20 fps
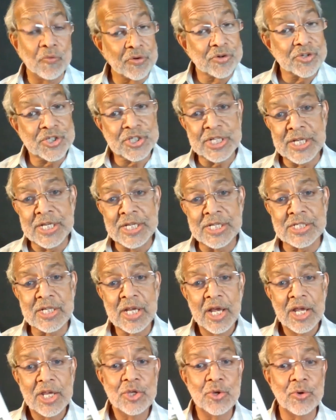
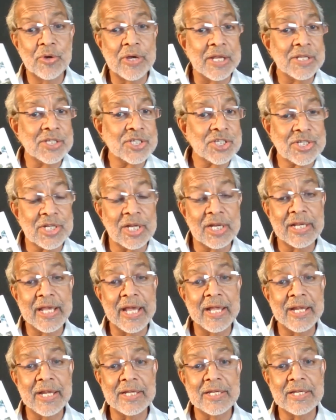overseas, you can still
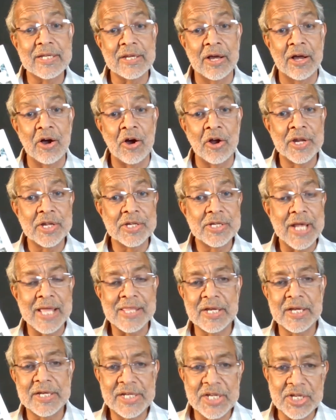get it uh, on a,
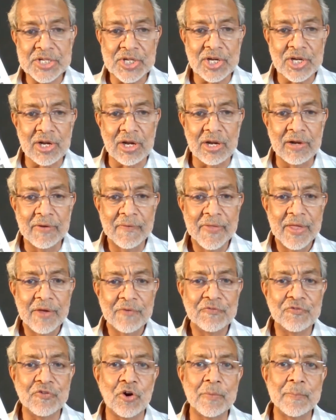as a digital
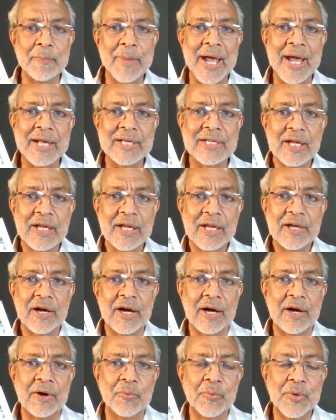format,
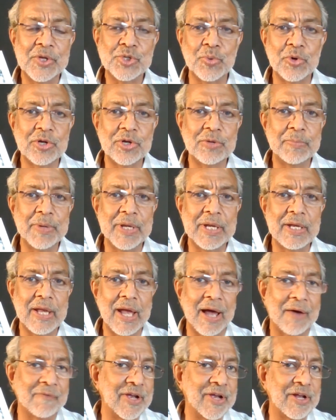uh, which would
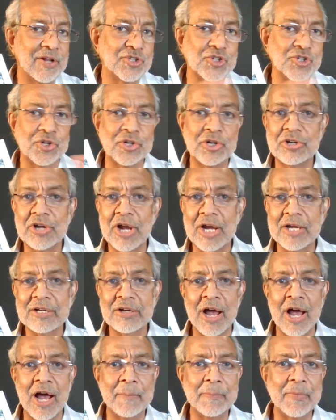be avail journal
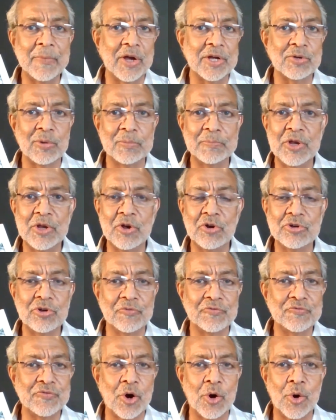dot com. It will be on
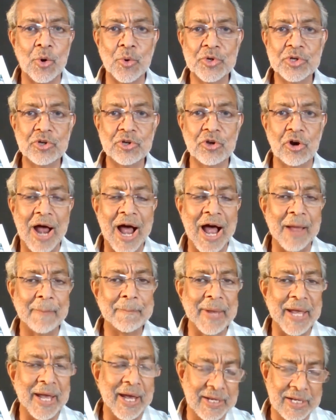your phone, your
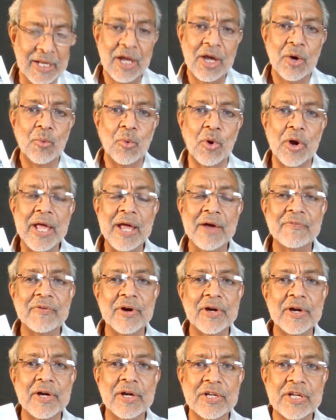iPad,
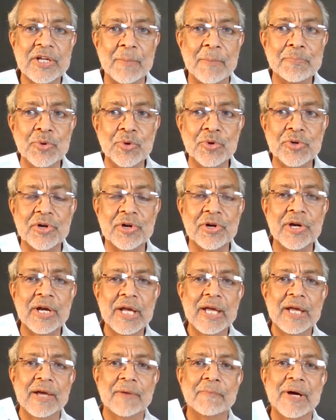whatever, your
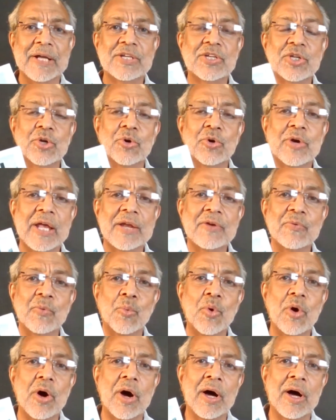computer, but you can
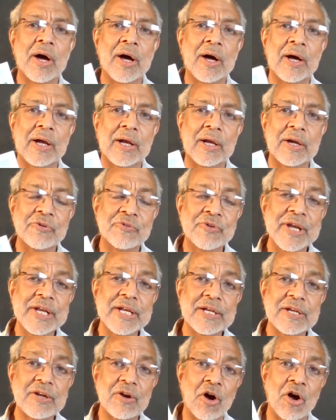uh,
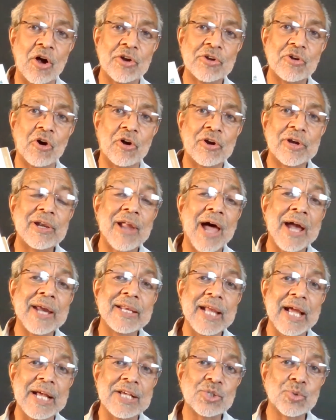read it on
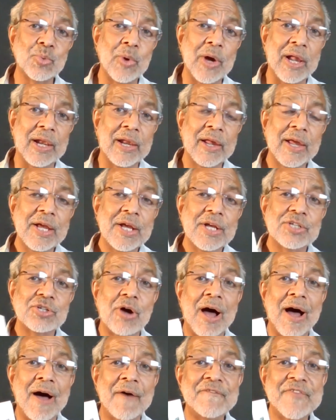online as well.
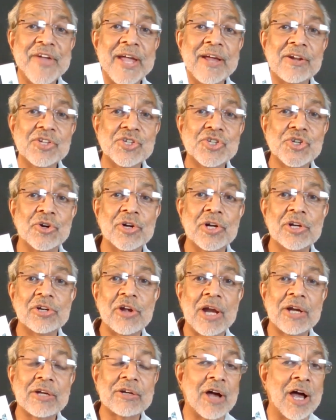So avail
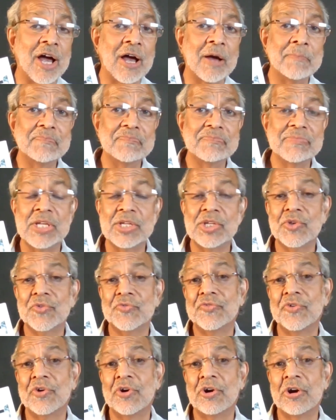journal dot com, this
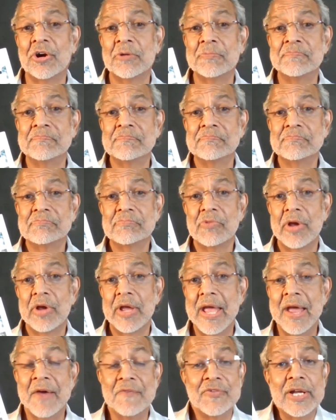is for
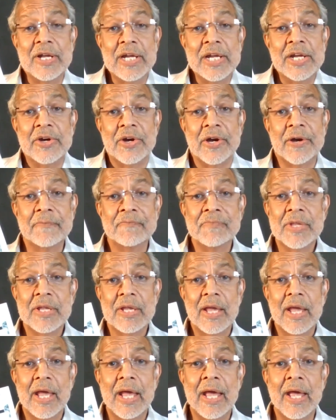every leader.
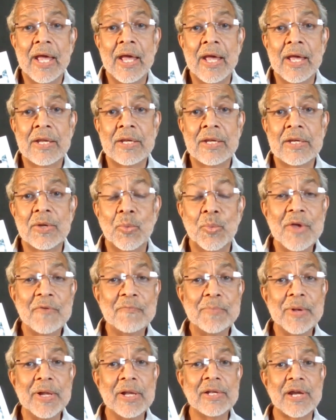Yes. And we
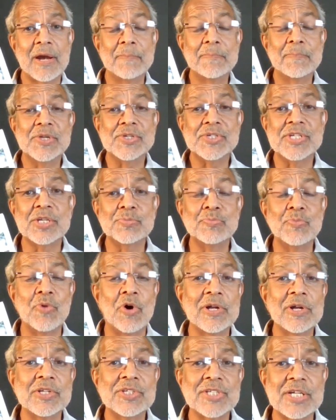have built our business
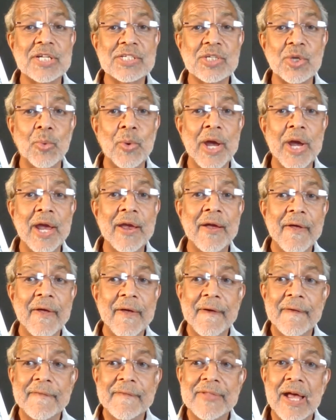model in such a way
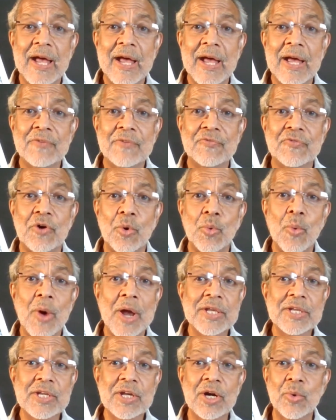that for
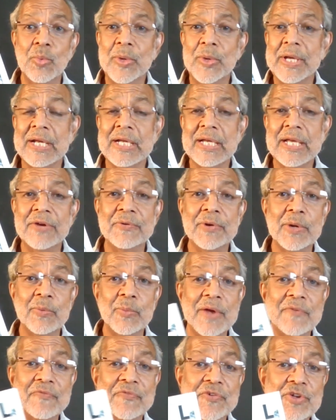one year we can give it
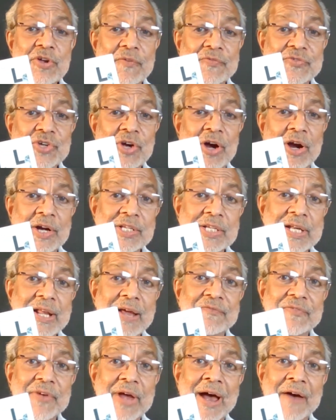away free of charge, and
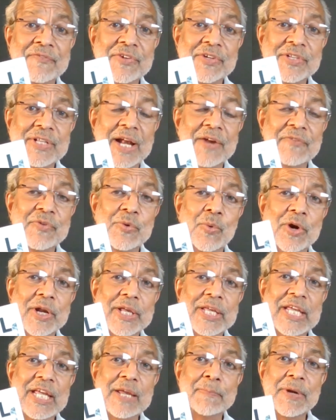after that, if you
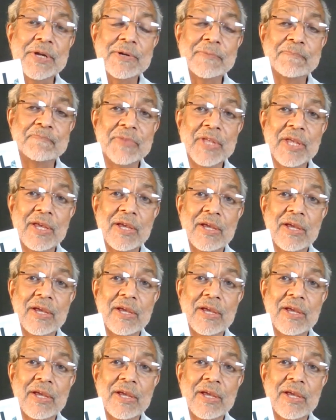want to keep it,